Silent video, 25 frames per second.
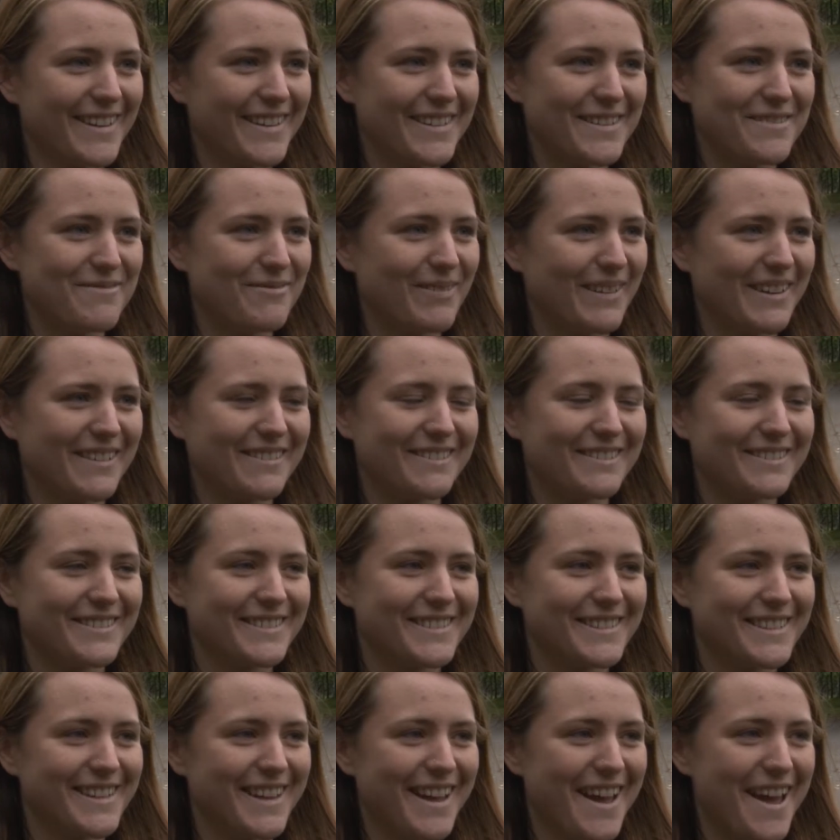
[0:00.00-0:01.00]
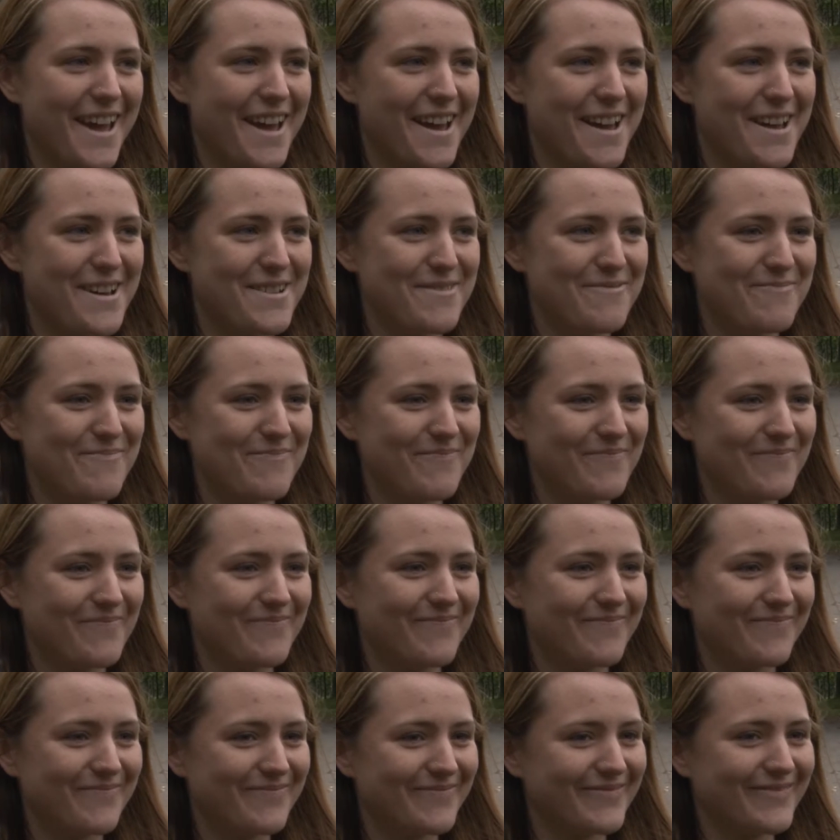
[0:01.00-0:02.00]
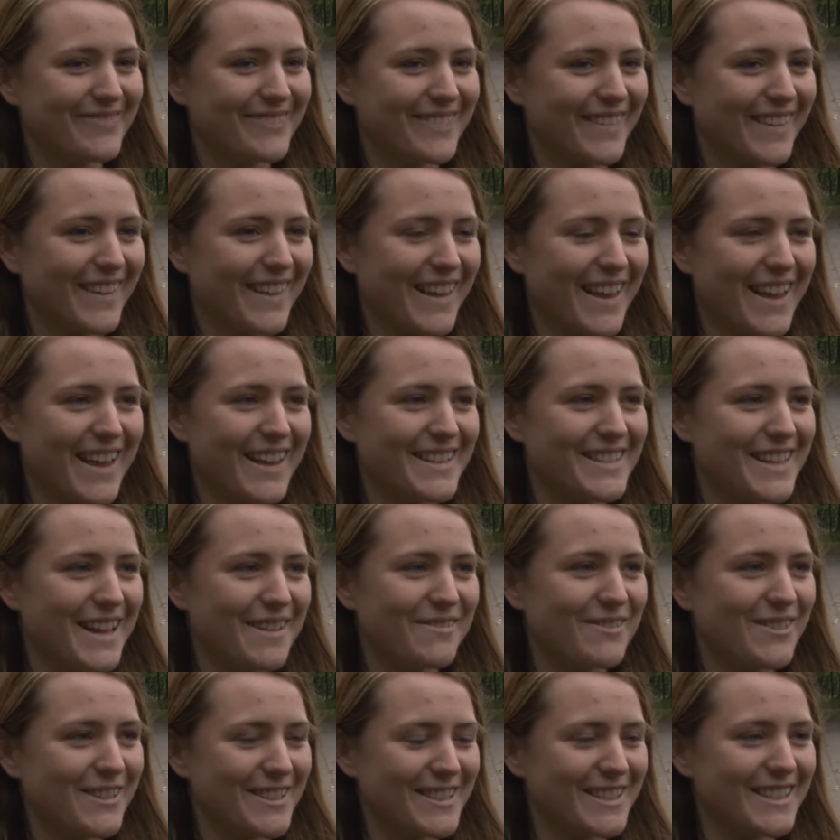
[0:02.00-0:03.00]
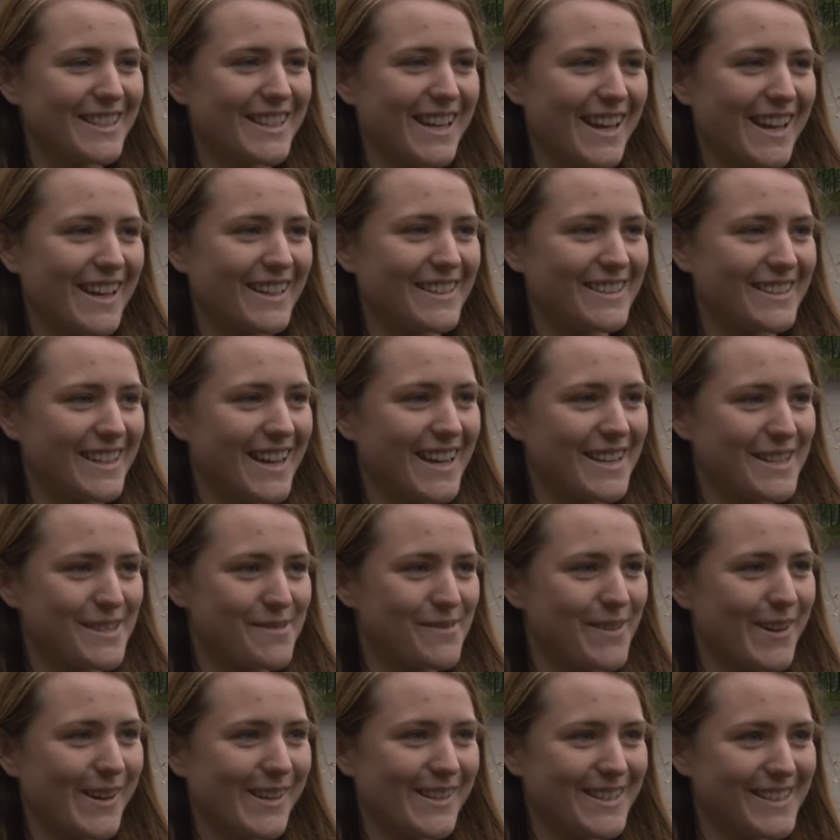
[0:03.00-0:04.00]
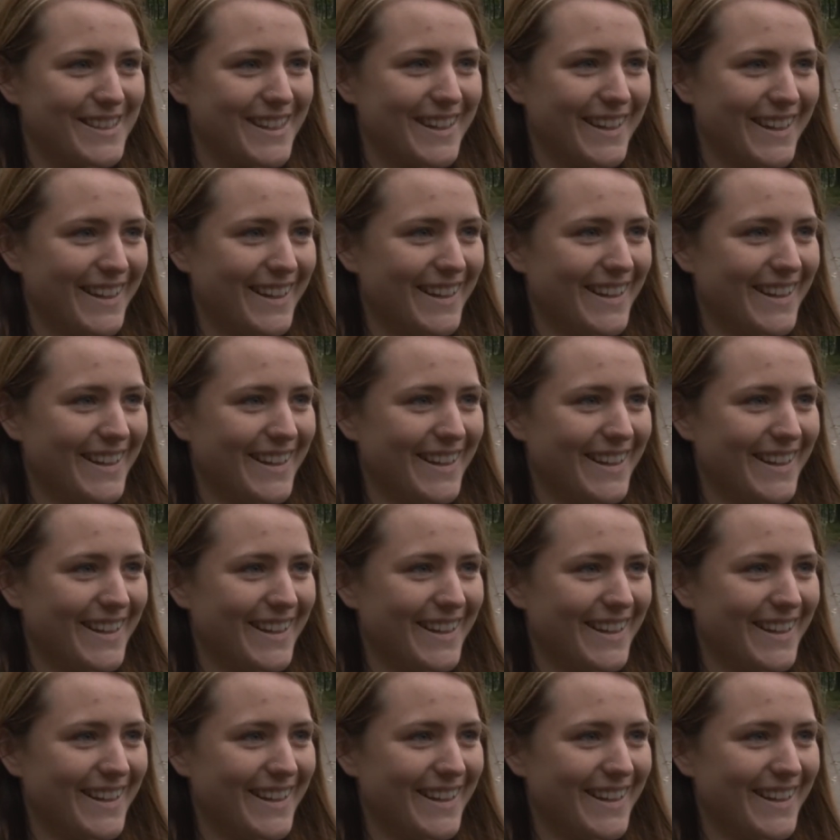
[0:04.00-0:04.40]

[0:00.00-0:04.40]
oh my god. isn't that what I just said? To get smarter